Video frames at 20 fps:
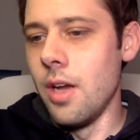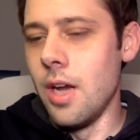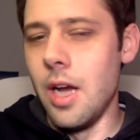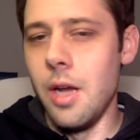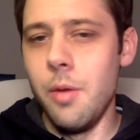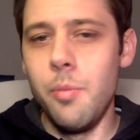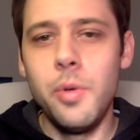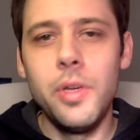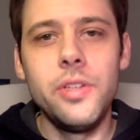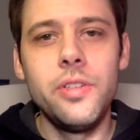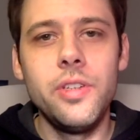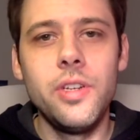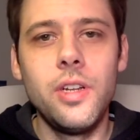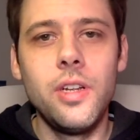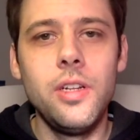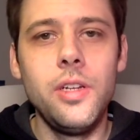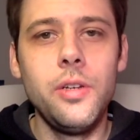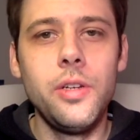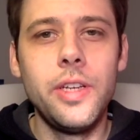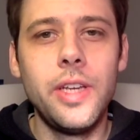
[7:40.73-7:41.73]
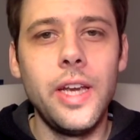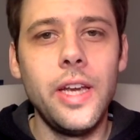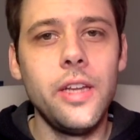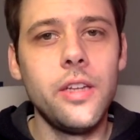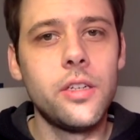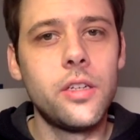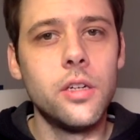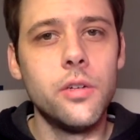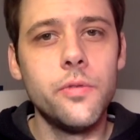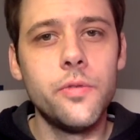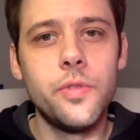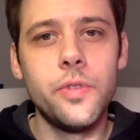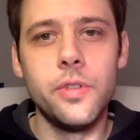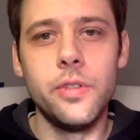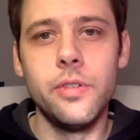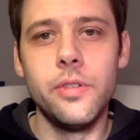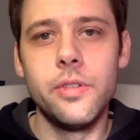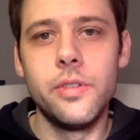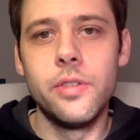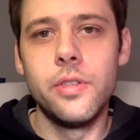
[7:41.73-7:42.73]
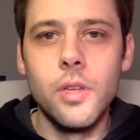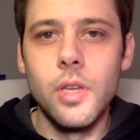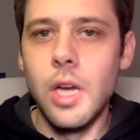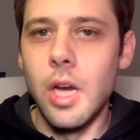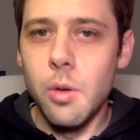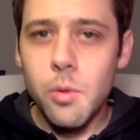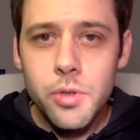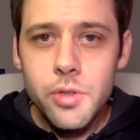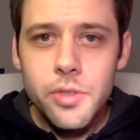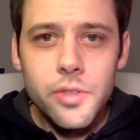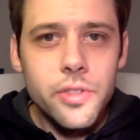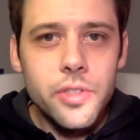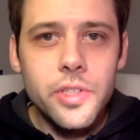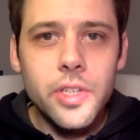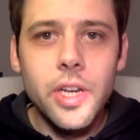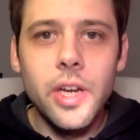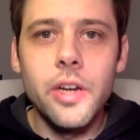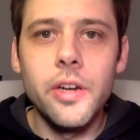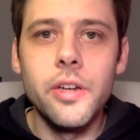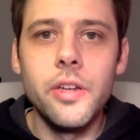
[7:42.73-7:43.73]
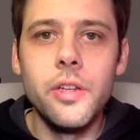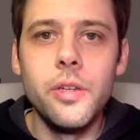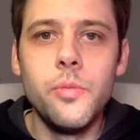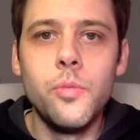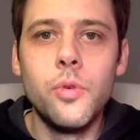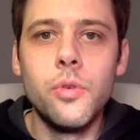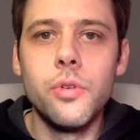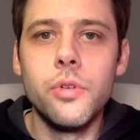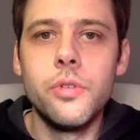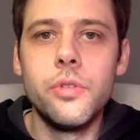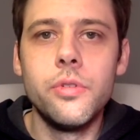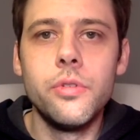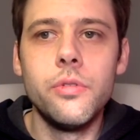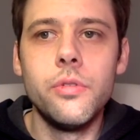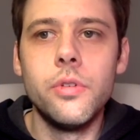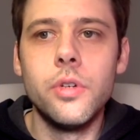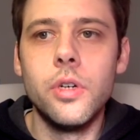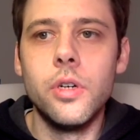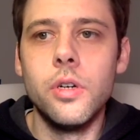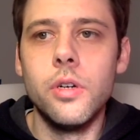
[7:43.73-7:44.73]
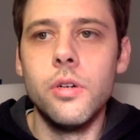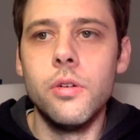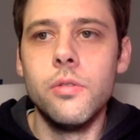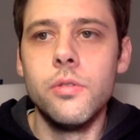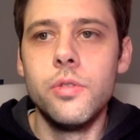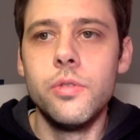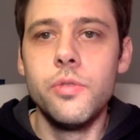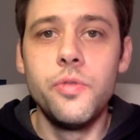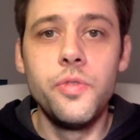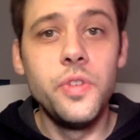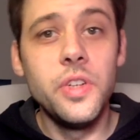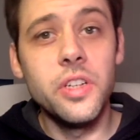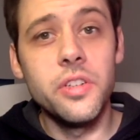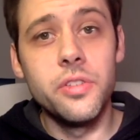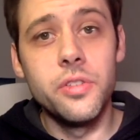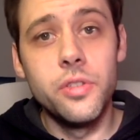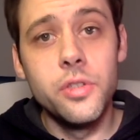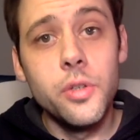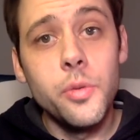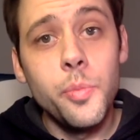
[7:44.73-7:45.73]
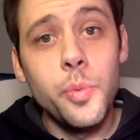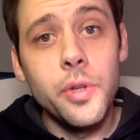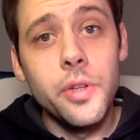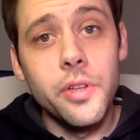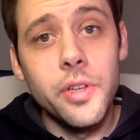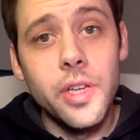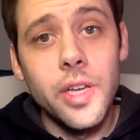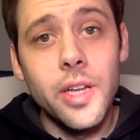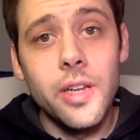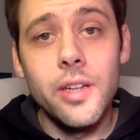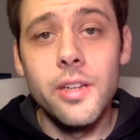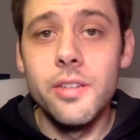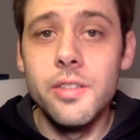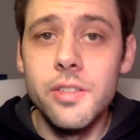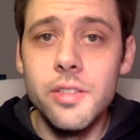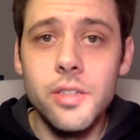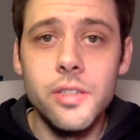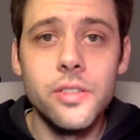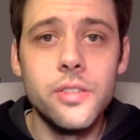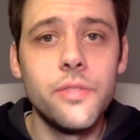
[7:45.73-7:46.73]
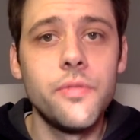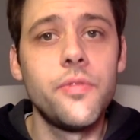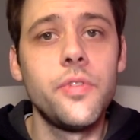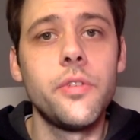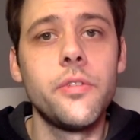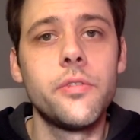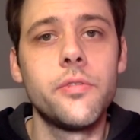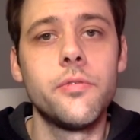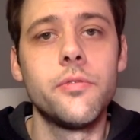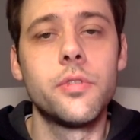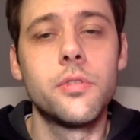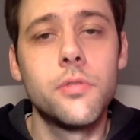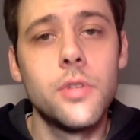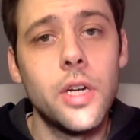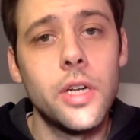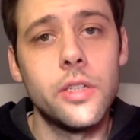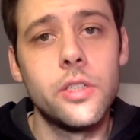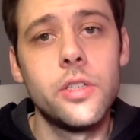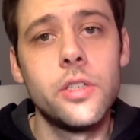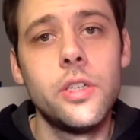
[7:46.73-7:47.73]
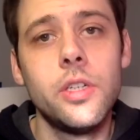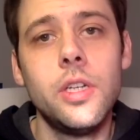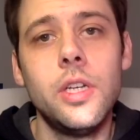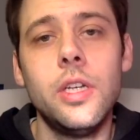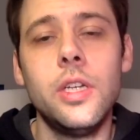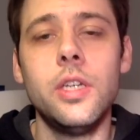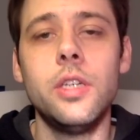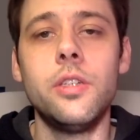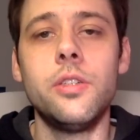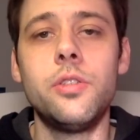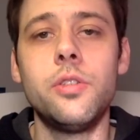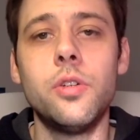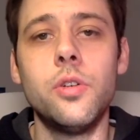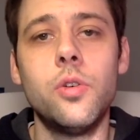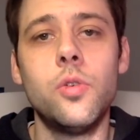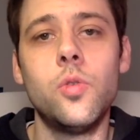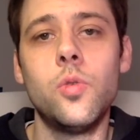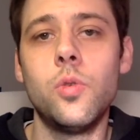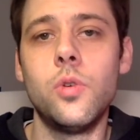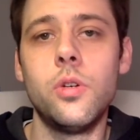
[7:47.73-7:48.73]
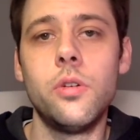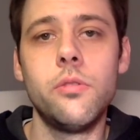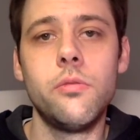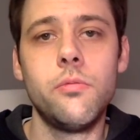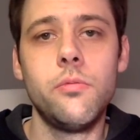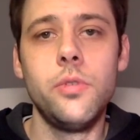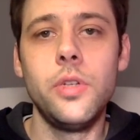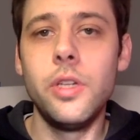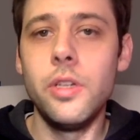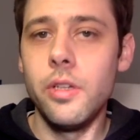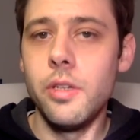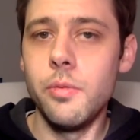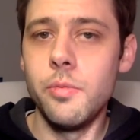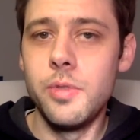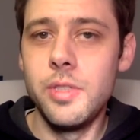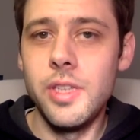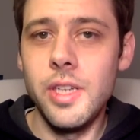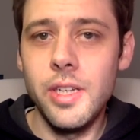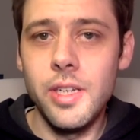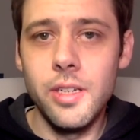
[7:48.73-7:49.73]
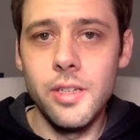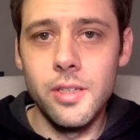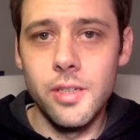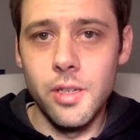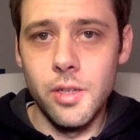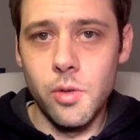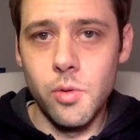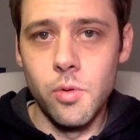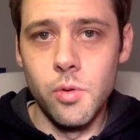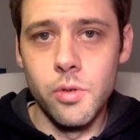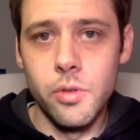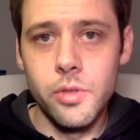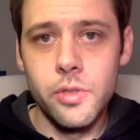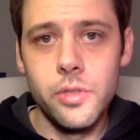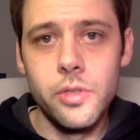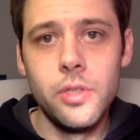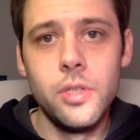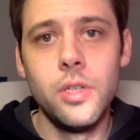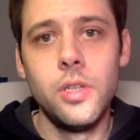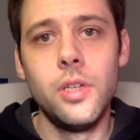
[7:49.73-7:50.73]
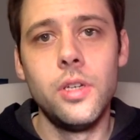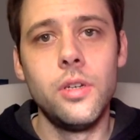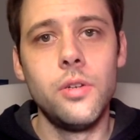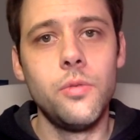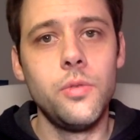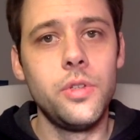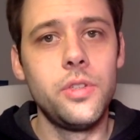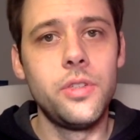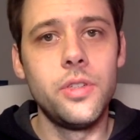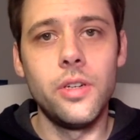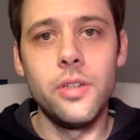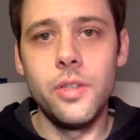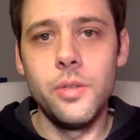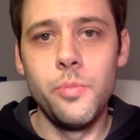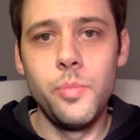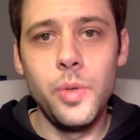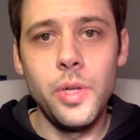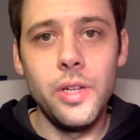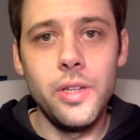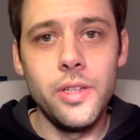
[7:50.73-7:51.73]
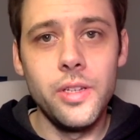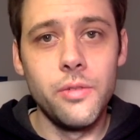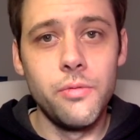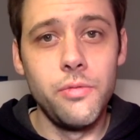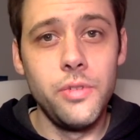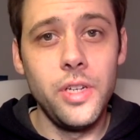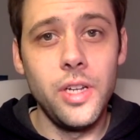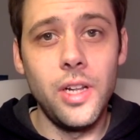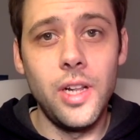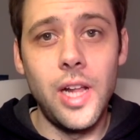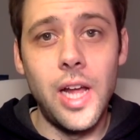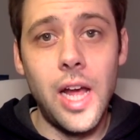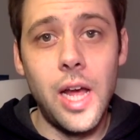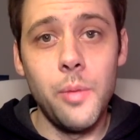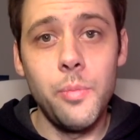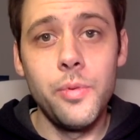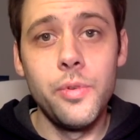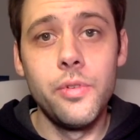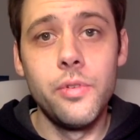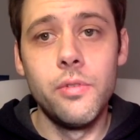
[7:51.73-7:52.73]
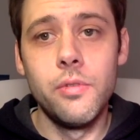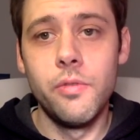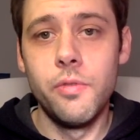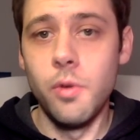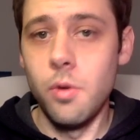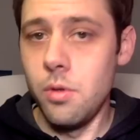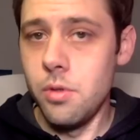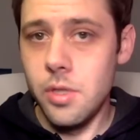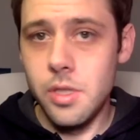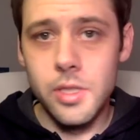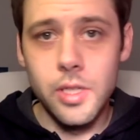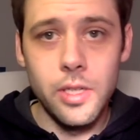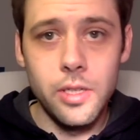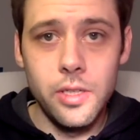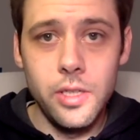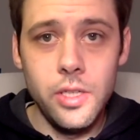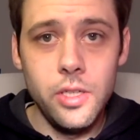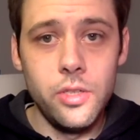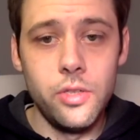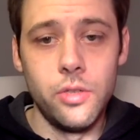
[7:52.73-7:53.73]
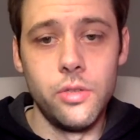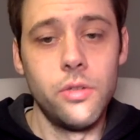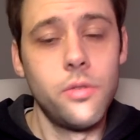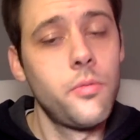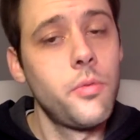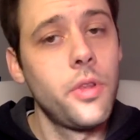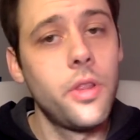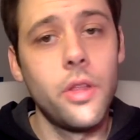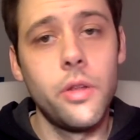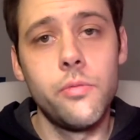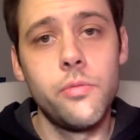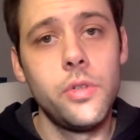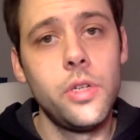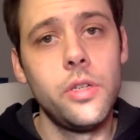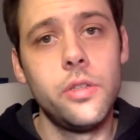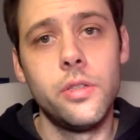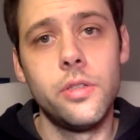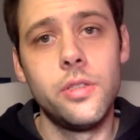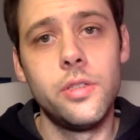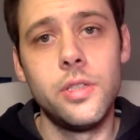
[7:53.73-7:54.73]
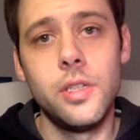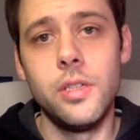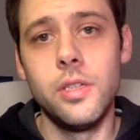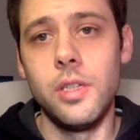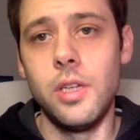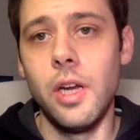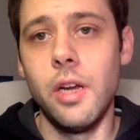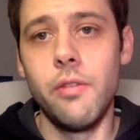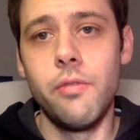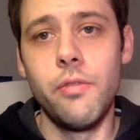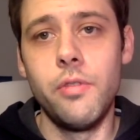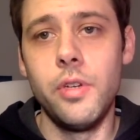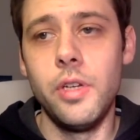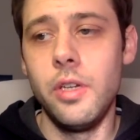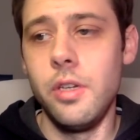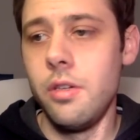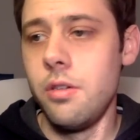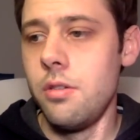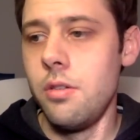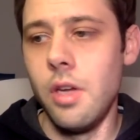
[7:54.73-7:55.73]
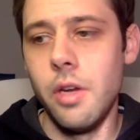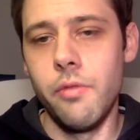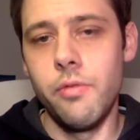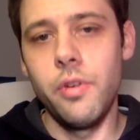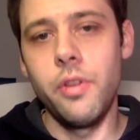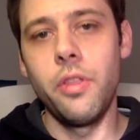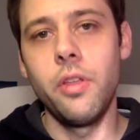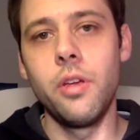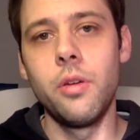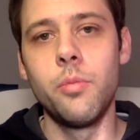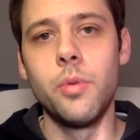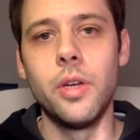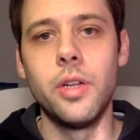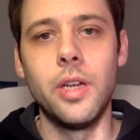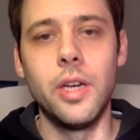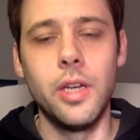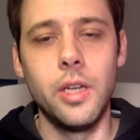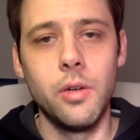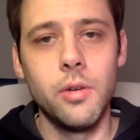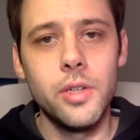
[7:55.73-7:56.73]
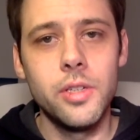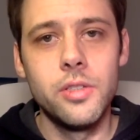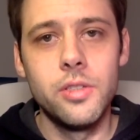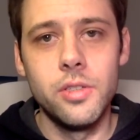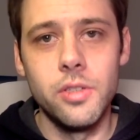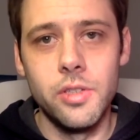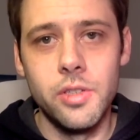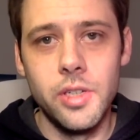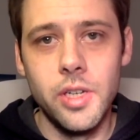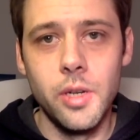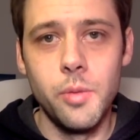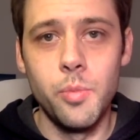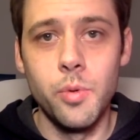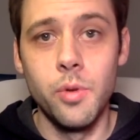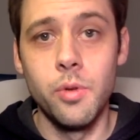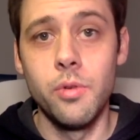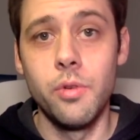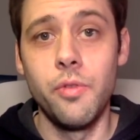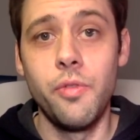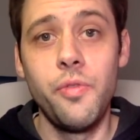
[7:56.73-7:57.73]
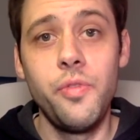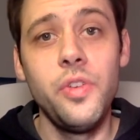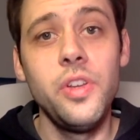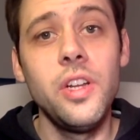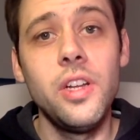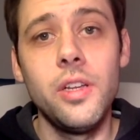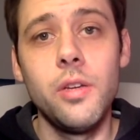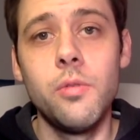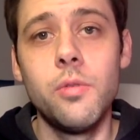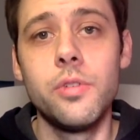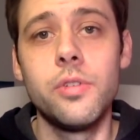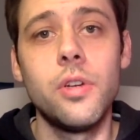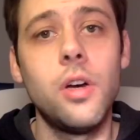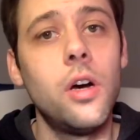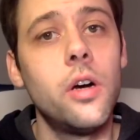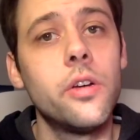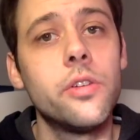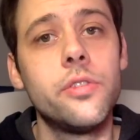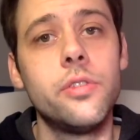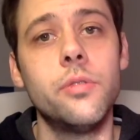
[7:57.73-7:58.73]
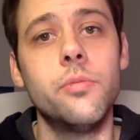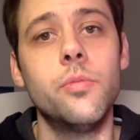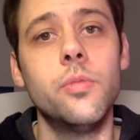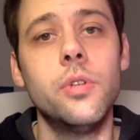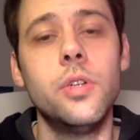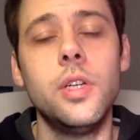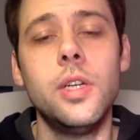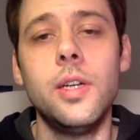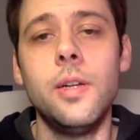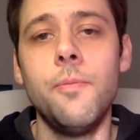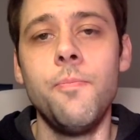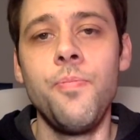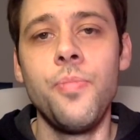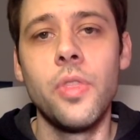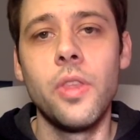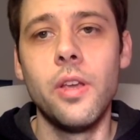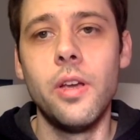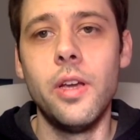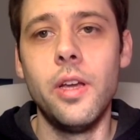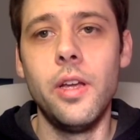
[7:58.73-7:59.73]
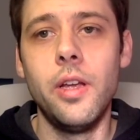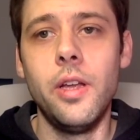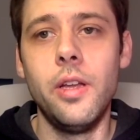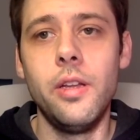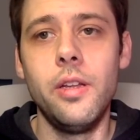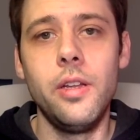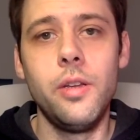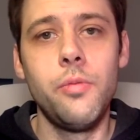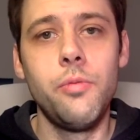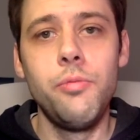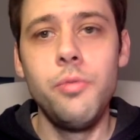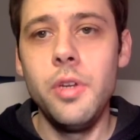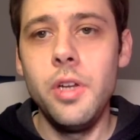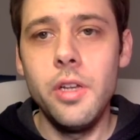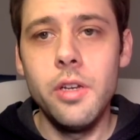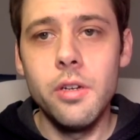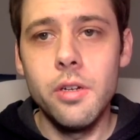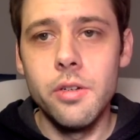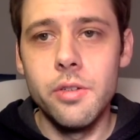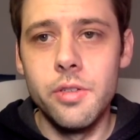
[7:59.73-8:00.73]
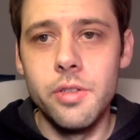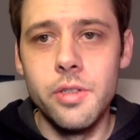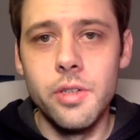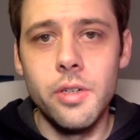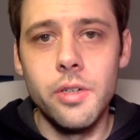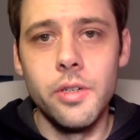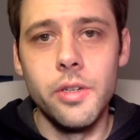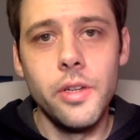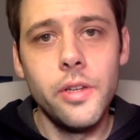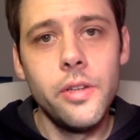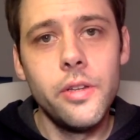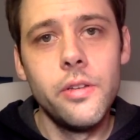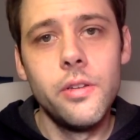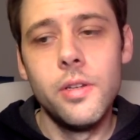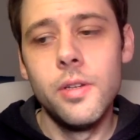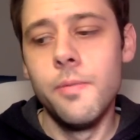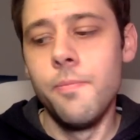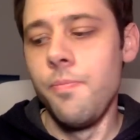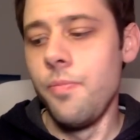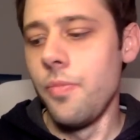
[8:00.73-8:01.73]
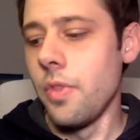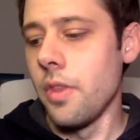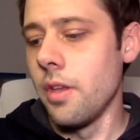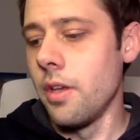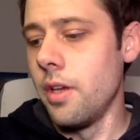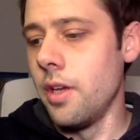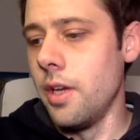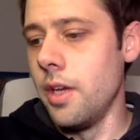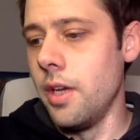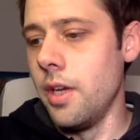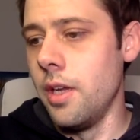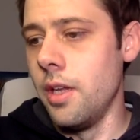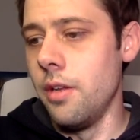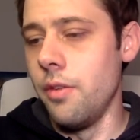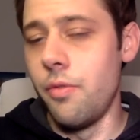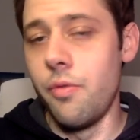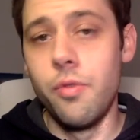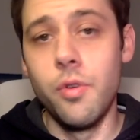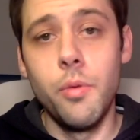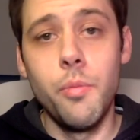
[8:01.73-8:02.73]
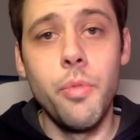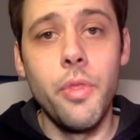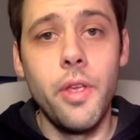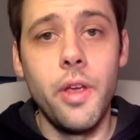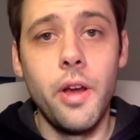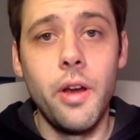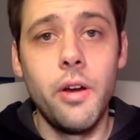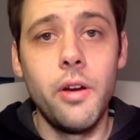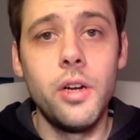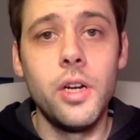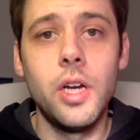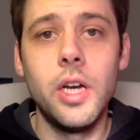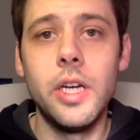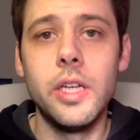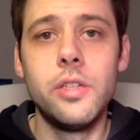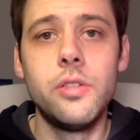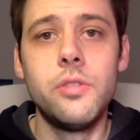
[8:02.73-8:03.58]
I basically gained confidence. I wasn't scared anymore to feel stupid again and start something from scratch. So we ended up taking that course. We started building real apps, following that teacher without really understanding everything about iOS just yet. But the feeling was awesome. And it really got us started. And from there, I